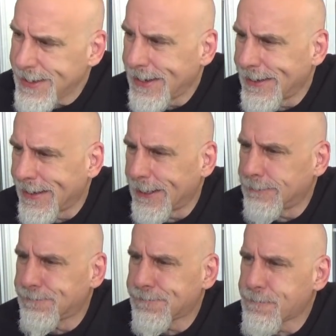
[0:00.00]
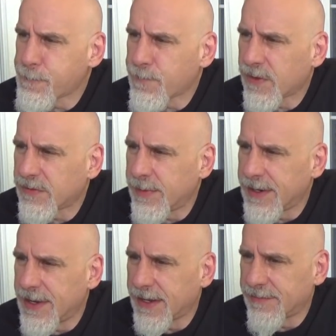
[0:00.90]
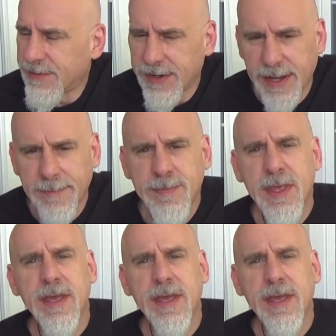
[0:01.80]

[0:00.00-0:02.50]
Anyhow, that's my nugget for today.